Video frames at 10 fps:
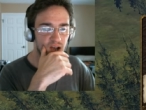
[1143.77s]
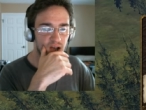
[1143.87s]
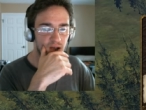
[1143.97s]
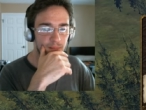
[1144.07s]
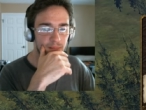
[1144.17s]

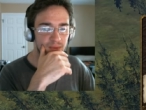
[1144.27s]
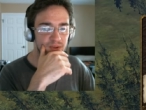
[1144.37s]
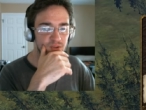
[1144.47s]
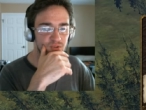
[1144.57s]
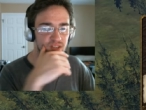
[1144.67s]
Uh,
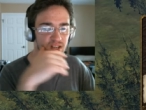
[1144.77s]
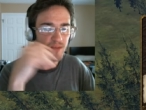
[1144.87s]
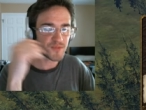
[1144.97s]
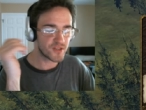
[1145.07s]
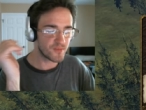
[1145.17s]
maybe there was an
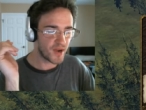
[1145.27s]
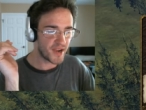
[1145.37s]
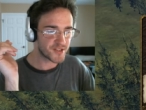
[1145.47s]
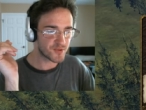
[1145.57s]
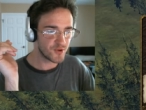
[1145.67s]
option to
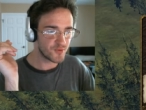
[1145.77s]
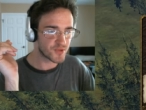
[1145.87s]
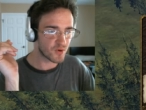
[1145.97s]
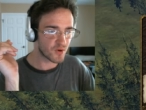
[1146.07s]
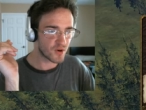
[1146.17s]
buy troops